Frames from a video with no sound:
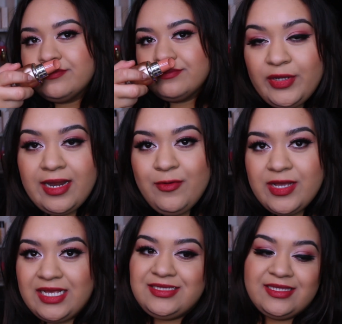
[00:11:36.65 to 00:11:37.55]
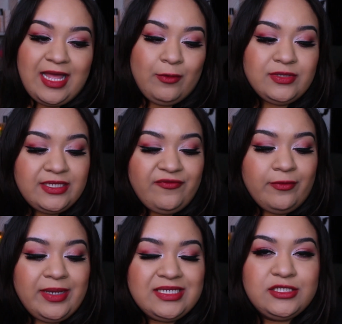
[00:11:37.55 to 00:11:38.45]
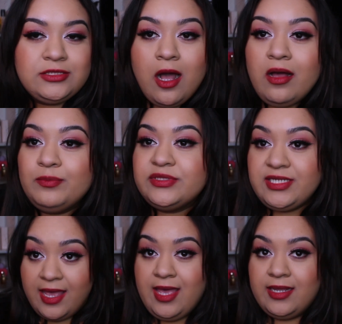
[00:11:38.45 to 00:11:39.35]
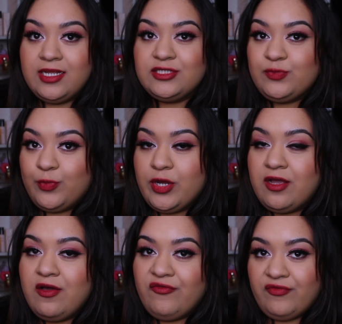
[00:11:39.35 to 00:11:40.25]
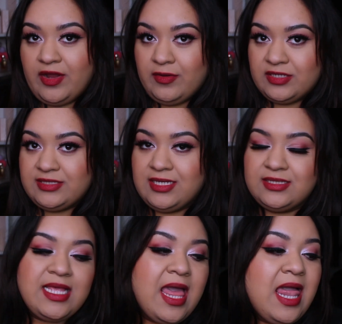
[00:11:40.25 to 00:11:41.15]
But anyways, that was it for my top 10 spring fragrances.